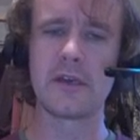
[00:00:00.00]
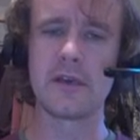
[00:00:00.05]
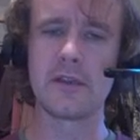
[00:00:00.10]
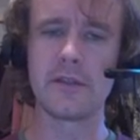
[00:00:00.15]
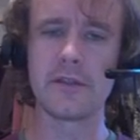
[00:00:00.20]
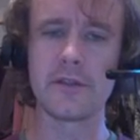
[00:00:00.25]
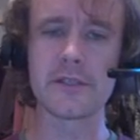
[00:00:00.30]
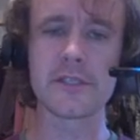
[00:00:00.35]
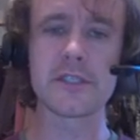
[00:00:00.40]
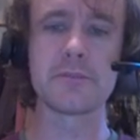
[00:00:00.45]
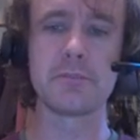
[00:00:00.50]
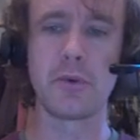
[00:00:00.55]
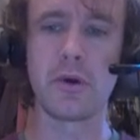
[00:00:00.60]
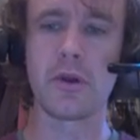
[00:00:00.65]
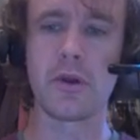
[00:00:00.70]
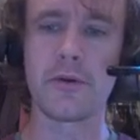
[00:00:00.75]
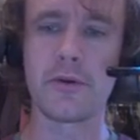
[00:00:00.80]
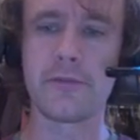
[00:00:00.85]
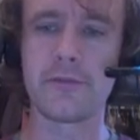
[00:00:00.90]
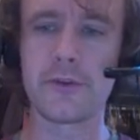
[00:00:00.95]
the
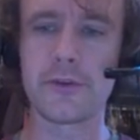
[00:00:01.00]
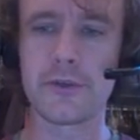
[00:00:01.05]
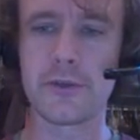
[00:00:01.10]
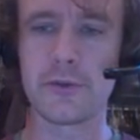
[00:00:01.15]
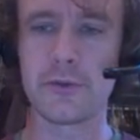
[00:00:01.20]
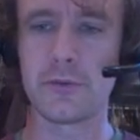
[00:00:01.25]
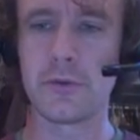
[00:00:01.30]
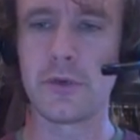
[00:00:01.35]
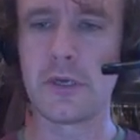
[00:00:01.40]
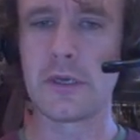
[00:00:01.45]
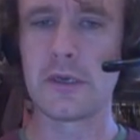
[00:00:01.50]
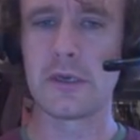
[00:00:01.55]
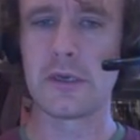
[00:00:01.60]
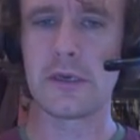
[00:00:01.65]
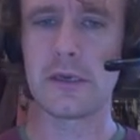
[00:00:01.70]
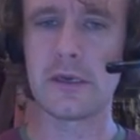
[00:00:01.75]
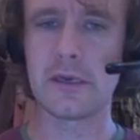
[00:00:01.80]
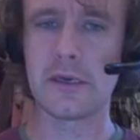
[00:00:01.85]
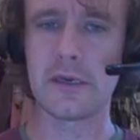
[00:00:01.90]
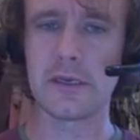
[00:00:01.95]
smaller of the two.
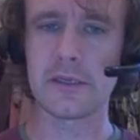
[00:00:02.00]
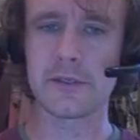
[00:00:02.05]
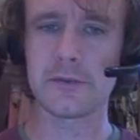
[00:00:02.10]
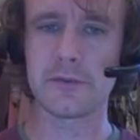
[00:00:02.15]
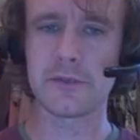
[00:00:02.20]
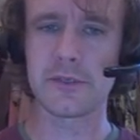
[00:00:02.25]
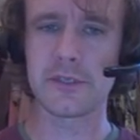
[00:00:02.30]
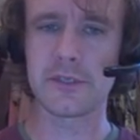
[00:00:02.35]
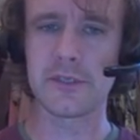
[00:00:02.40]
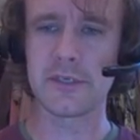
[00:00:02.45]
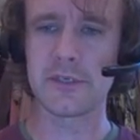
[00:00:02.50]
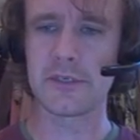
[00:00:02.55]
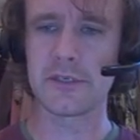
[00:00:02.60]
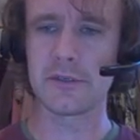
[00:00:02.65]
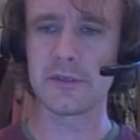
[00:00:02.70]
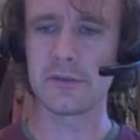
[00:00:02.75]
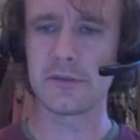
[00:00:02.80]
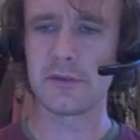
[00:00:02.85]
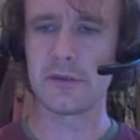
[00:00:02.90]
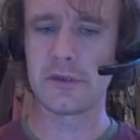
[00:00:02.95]
So we just need
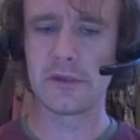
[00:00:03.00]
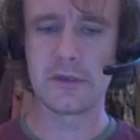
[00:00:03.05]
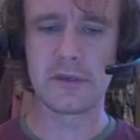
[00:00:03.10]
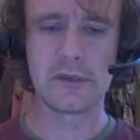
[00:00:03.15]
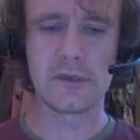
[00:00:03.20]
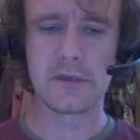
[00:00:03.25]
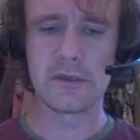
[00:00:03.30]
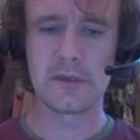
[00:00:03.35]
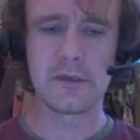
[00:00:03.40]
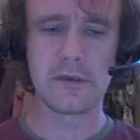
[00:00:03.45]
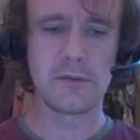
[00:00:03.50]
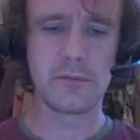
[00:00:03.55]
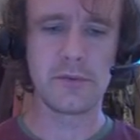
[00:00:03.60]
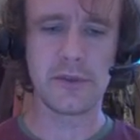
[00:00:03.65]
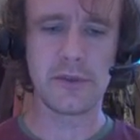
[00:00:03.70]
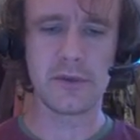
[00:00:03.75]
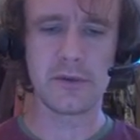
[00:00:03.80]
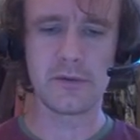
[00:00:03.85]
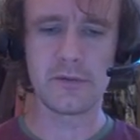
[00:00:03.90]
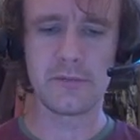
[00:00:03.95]
to, we
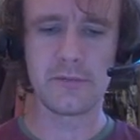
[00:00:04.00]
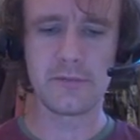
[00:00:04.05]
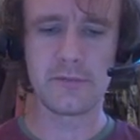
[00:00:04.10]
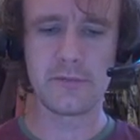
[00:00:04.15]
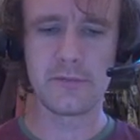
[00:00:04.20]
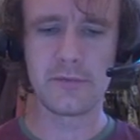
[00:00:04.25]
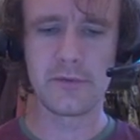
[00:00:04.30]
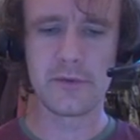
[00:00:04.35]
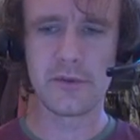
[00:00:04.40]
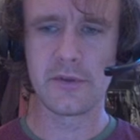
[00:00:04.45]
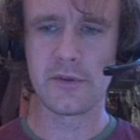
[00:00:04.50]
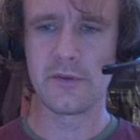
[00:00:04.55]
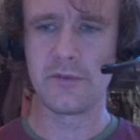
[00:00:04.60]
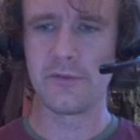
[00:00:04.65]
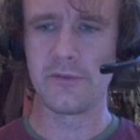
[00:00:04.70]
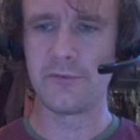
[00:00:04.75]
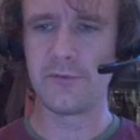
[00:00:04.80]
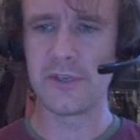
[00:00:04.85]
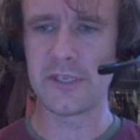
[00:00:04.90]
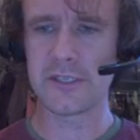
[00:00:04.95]
can
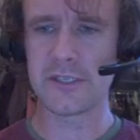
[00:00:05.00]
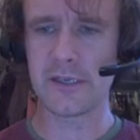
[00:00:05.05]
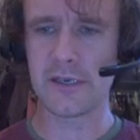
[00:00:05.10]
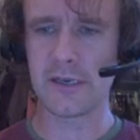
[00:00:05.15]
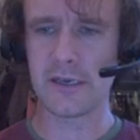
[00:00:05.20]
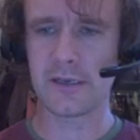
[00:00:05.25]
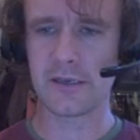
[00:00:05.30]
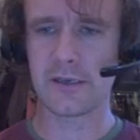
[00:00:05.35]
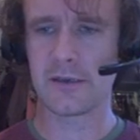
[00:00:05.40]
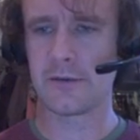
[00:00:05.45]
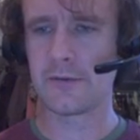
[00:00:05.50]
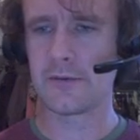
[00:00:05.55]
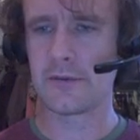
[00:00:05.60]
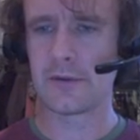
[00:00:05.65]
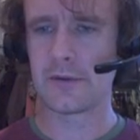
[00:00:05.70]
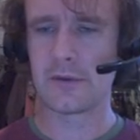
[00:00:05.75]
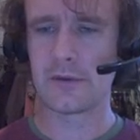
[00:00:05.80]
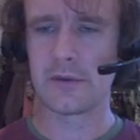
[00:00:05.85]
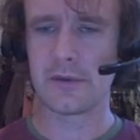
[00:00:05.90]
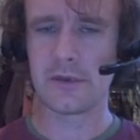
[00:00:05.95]
VSTACK
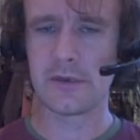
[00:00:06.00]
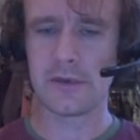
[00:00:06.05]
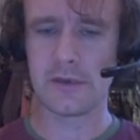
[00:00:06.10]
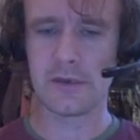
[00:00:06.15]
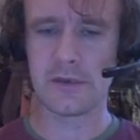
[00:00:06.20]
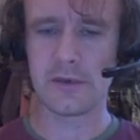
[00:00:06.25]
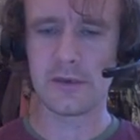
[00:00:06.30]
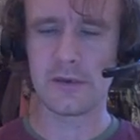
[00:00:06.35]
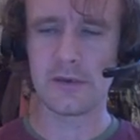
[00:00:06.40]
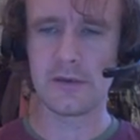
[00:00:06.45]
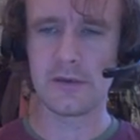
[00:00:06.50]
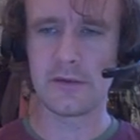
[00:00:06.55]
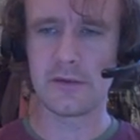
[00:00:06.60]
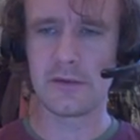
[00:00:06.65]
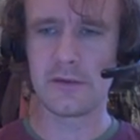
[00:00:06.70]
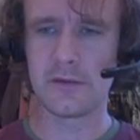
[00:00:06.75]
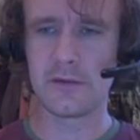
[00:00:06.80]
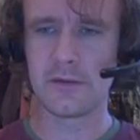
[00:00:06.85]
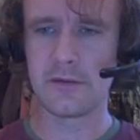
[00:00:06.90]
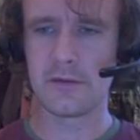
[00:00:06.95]
the
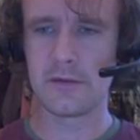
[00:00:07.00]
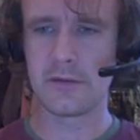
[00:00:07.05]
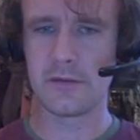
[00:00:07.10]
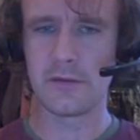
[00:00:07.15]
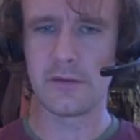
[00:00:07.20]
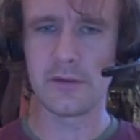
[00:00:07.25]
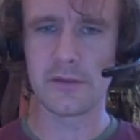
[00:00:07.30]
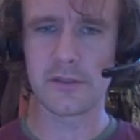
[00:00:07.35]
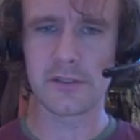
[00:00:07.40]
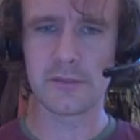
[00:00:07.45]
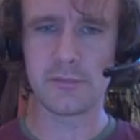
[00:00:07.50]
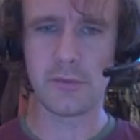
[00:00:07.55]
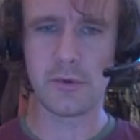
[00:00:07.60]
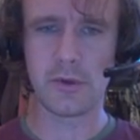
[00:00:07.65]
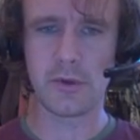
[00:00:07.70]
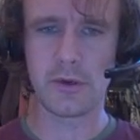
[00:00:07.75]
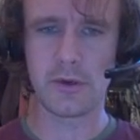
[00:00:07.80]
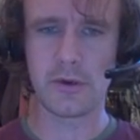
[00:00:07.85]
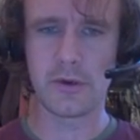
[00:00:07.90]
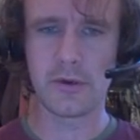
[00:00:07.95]

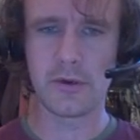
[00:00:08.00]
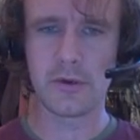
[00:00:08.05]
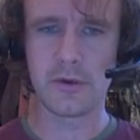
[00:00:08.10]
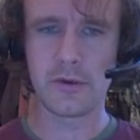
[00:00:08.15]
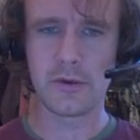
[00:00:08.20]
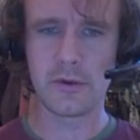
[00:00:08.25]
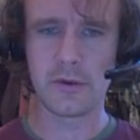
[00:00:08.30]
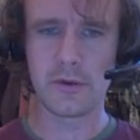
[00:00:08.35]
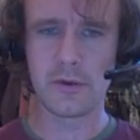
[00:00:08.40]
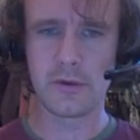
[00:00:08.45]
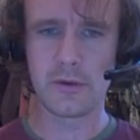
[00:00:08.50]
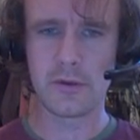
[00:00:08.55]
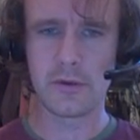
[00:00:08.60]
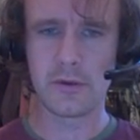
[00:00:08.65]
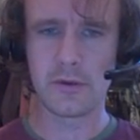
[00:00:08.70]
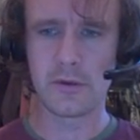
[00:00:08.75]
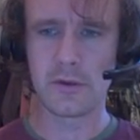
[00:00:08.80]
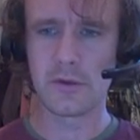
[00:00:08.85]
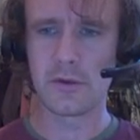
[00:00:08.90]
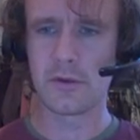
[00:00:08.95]
smaller
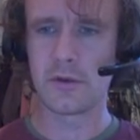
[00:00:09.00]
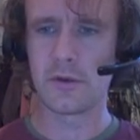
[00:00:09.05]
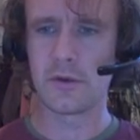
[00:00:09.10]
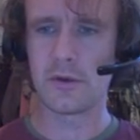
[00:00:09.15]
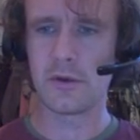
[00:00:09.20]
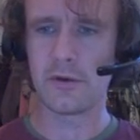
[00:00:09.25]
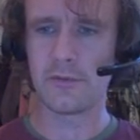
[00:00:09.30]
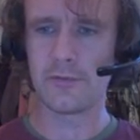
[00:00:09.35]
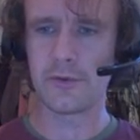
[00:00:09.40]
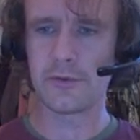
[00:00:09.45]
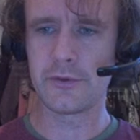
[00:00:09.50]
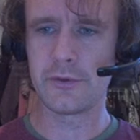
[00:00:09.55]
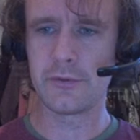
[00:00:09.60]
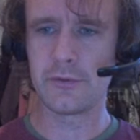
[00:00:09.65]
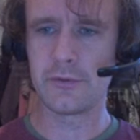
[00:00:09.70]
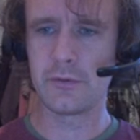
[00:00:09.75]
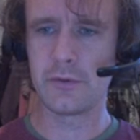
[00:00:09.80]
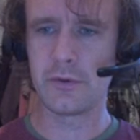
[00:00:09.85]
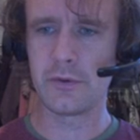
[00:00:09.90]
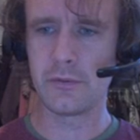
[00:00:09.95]
of the
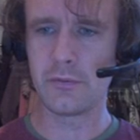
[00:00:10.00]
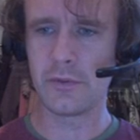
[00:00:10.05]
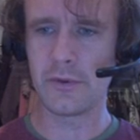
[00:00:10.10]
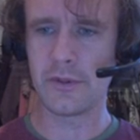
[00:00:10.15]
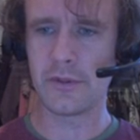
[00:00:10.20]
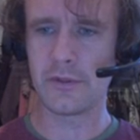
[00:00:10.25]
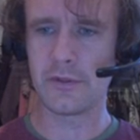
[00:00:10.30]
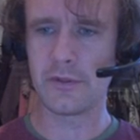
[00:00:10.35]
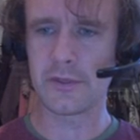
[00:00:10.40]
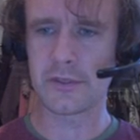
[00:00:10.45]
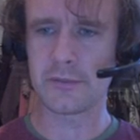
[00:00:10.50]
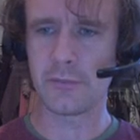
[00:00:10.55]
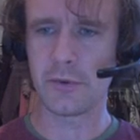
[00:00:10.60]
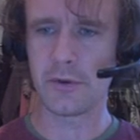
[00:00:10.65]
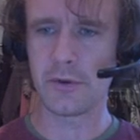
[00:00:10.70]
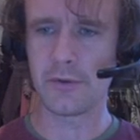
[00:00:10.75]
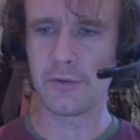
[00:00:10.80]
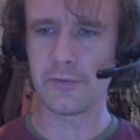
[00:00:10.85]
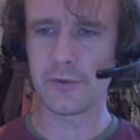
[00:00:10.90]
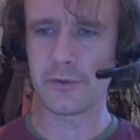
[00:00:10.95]
two with the
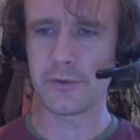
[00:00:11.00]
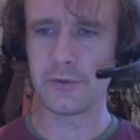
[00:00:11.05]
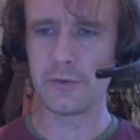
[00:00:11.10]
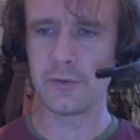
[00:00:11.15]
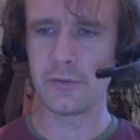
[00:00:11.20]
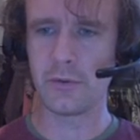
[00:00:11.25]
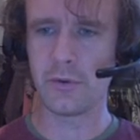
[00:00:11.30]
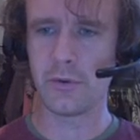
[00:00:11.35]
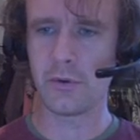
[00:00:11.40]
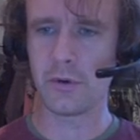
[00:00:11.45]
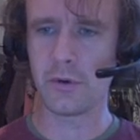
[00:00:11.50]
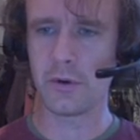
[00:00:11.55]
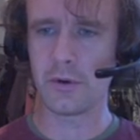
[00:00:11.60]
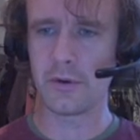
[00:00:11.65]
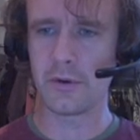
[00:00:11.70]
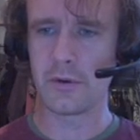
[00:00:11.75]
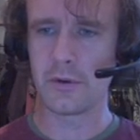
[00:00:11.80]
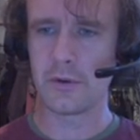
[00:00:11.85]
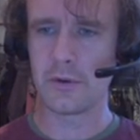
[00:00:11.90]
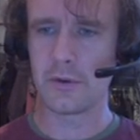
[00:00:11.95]
smaller of the two, or
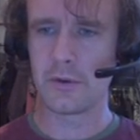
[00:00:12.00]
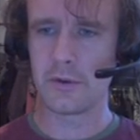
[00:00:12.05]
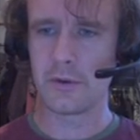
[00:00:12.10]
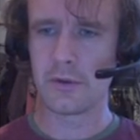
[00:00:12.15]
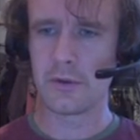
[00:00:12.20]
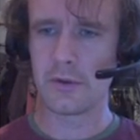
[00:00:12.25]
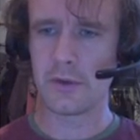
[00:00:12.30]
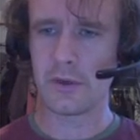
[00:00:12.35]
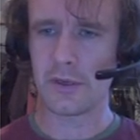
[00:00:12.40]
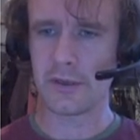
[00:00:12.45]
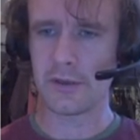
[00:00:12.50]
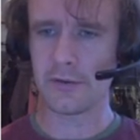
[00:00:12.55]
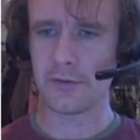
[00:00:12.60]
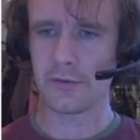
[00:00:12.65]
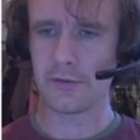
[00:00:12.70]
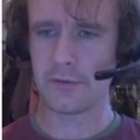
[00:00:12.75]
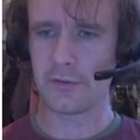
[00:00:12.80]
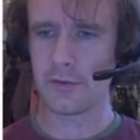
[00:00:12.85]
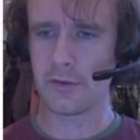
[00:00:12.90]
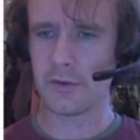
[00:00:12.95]
I
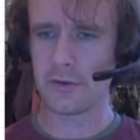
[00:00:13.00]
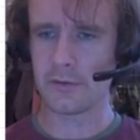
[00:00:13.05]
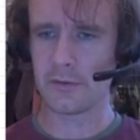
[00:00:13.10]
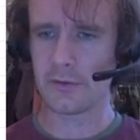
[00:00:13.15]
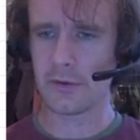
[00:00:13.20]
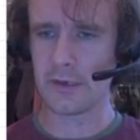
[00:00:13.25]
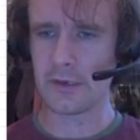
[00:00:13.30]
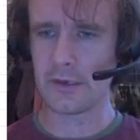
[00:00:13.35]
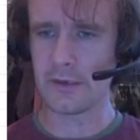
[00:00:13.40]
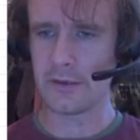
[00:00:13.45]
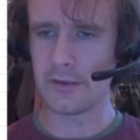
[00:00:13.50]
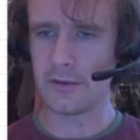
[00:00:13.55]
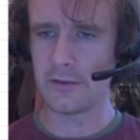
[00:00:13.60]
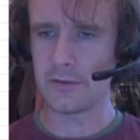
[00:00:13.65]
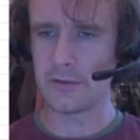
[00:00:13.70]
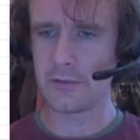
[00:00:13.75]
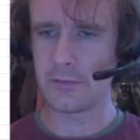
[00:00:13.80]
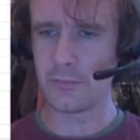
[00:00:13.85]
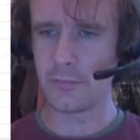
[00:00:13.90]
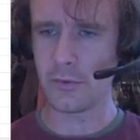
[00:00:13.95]
guess a slightly
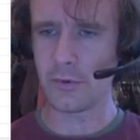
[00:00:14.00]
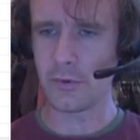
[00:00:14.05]
more